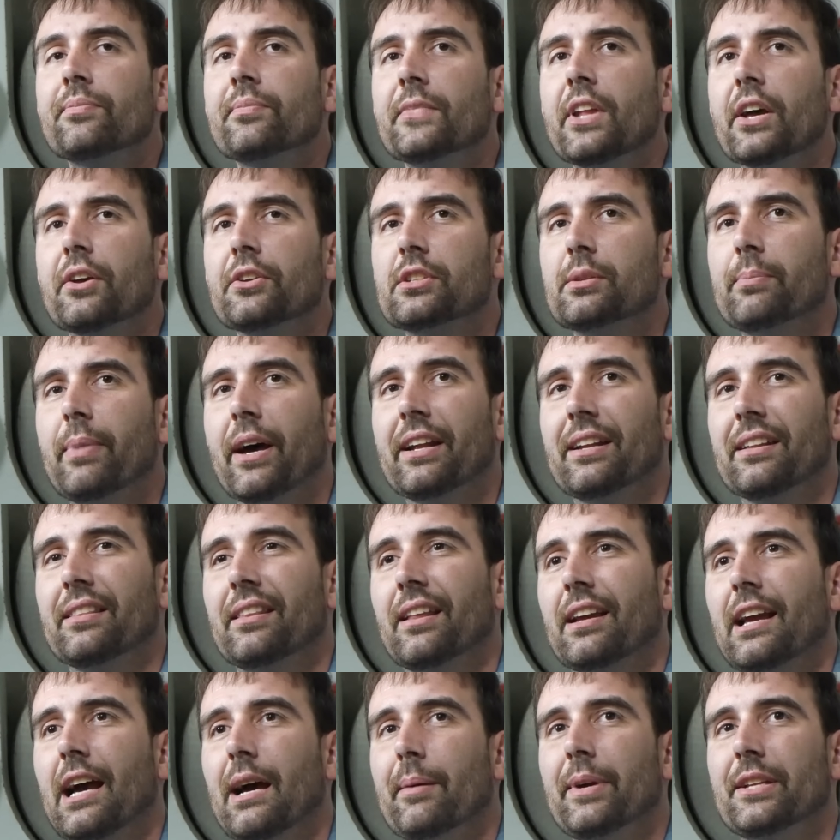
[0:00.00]
Tell us about it in the
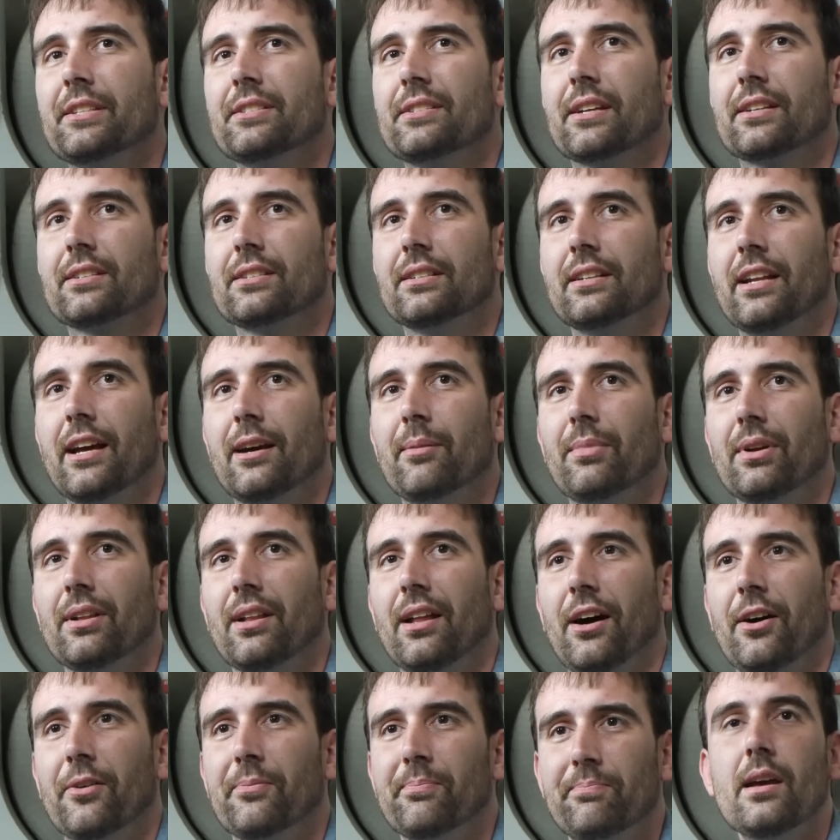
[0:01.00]
comments section down
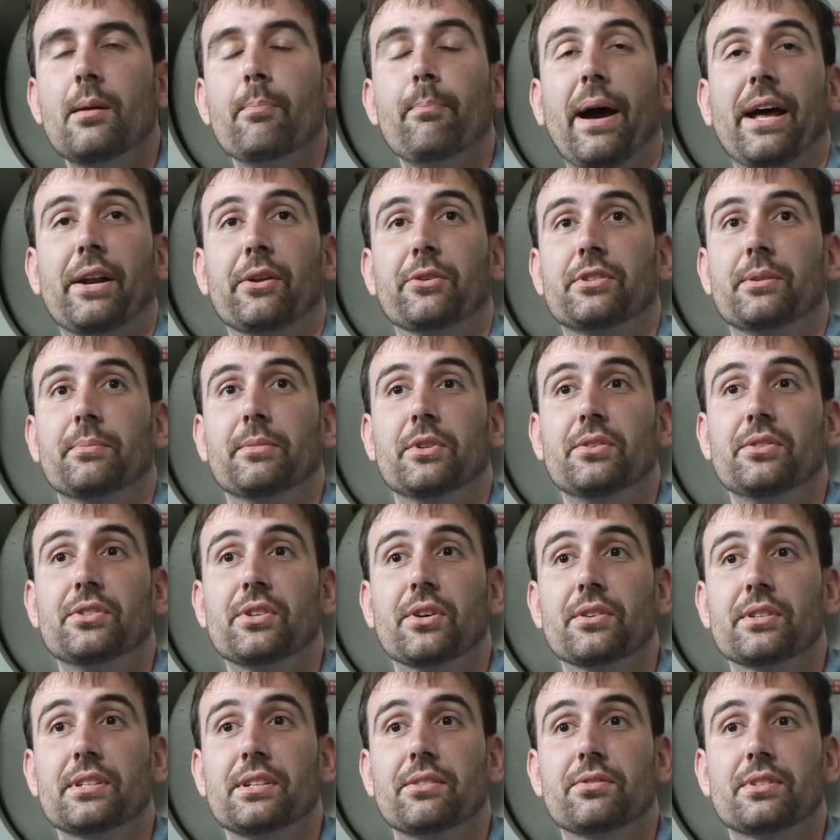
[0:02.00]
below. Battleship New
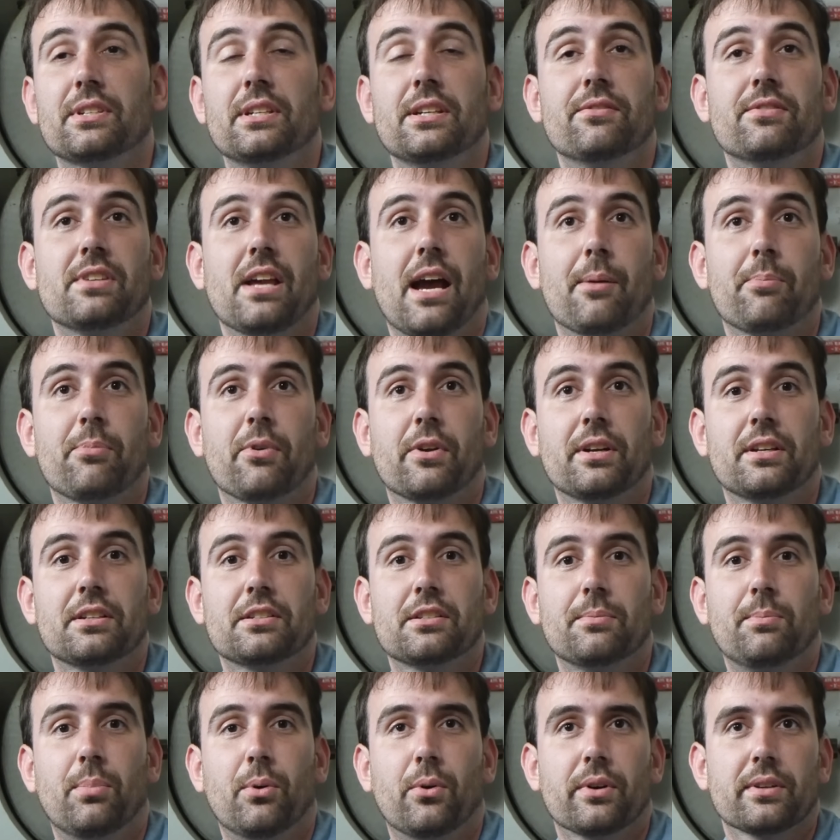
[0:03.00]
Jersey receives operating
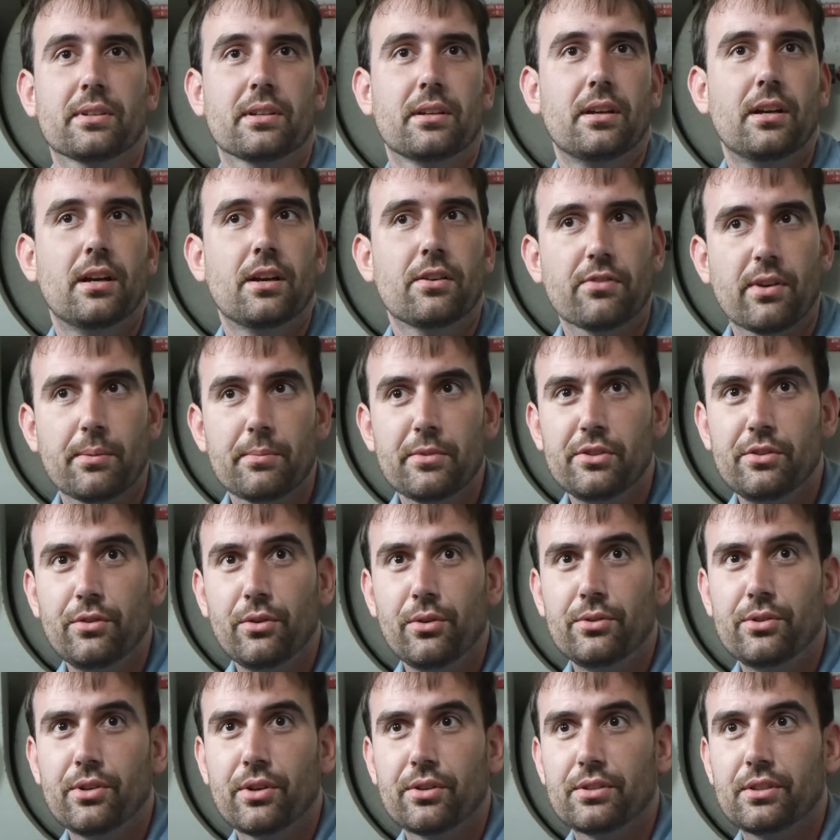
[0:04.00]
support from the New
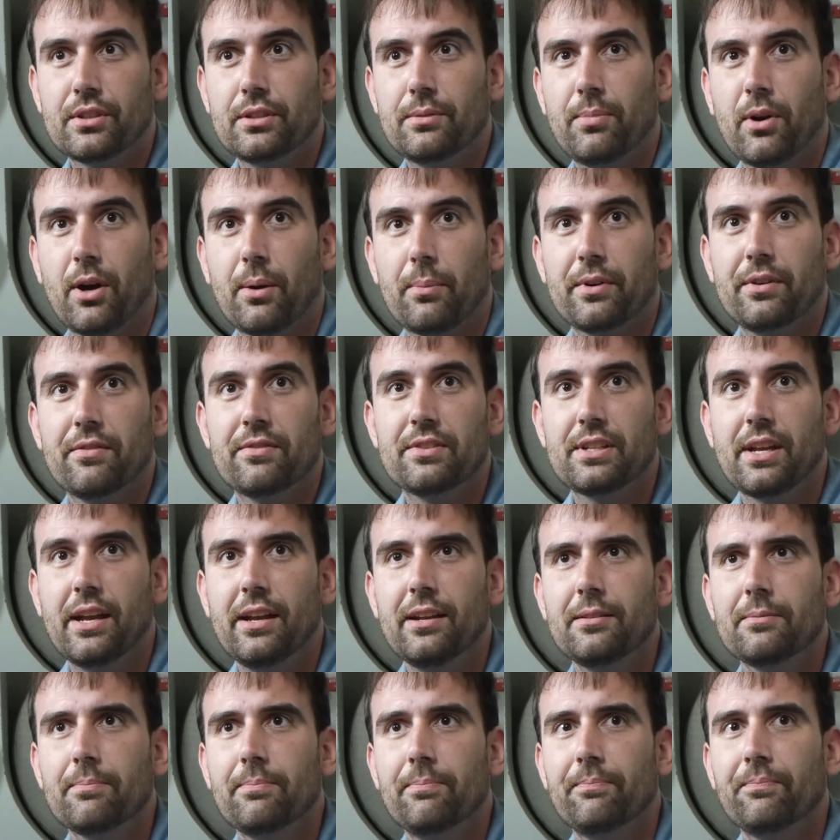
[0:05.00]
Jersey Department of
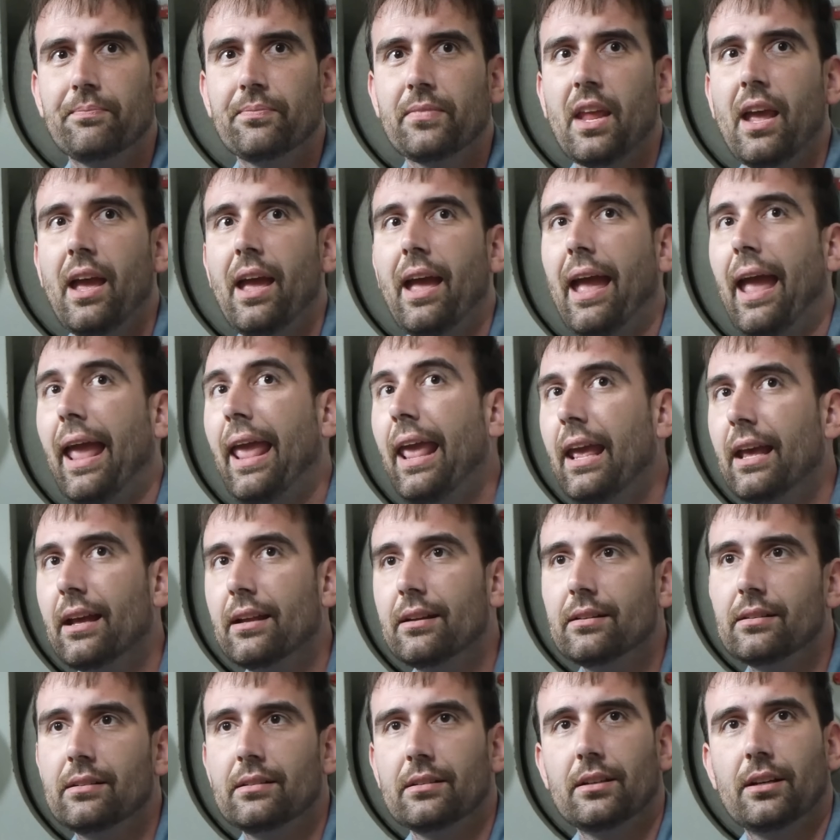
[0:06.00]
State
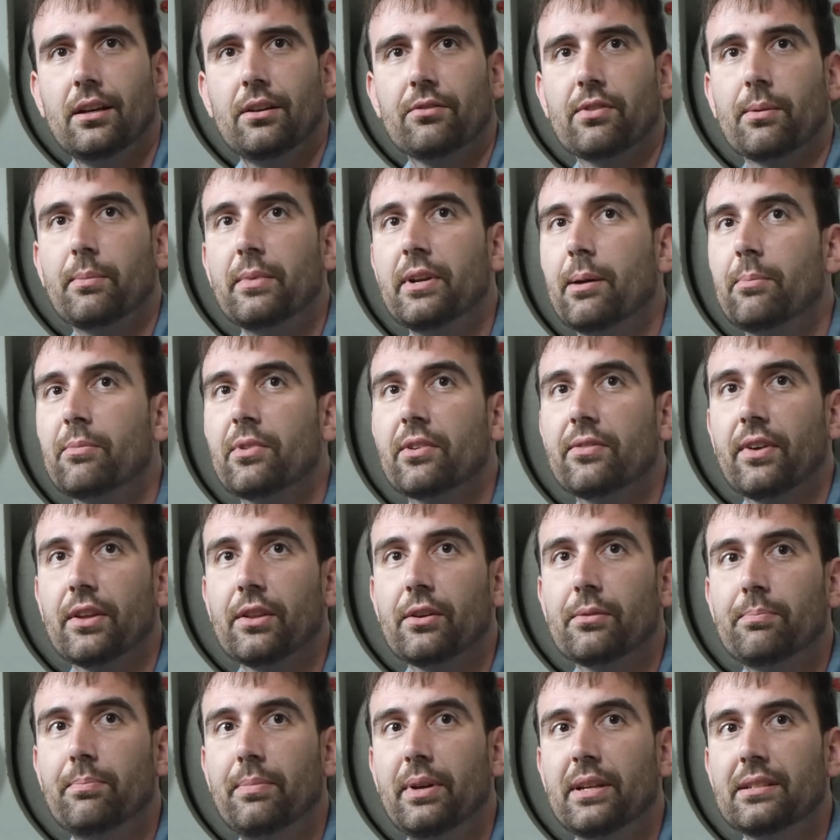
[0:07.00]
and from a number of
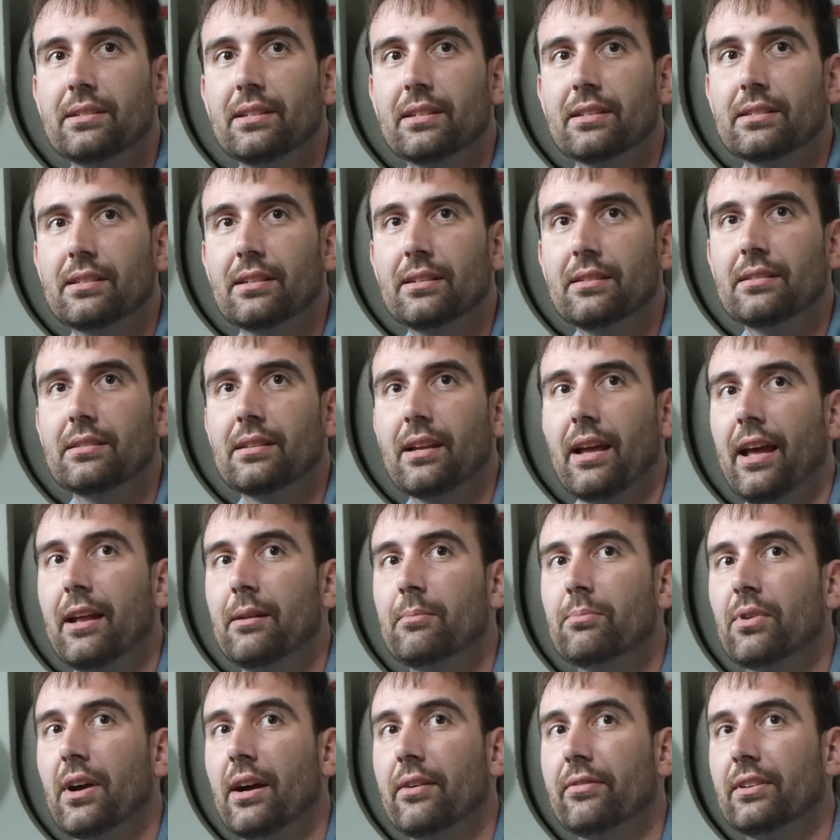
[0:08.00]
other businesses
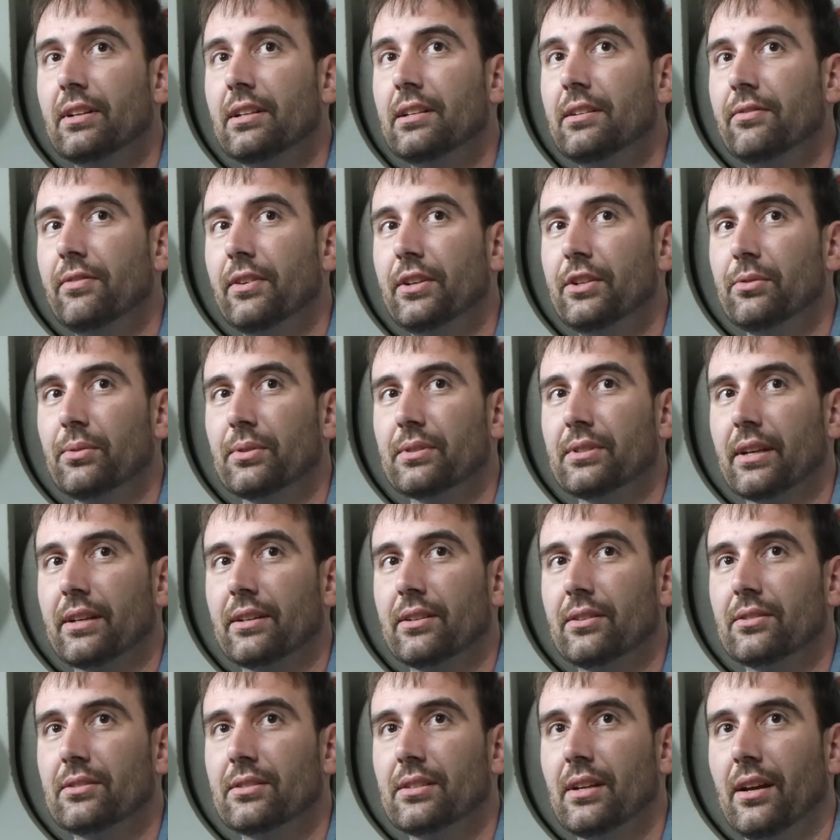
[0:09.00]
and private individuals like
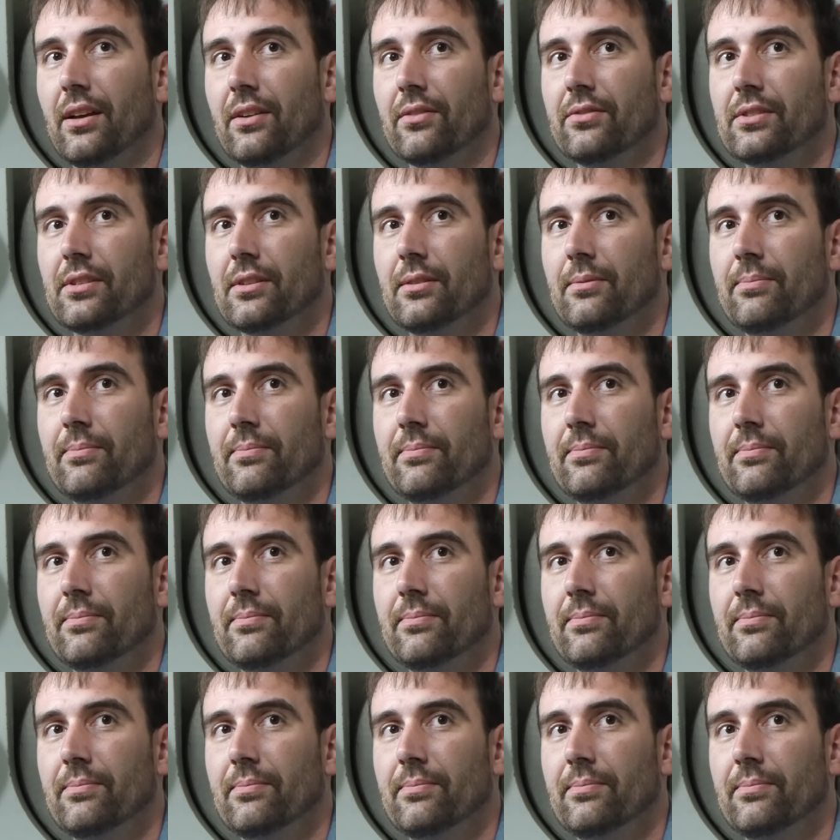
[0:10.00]
yourselves.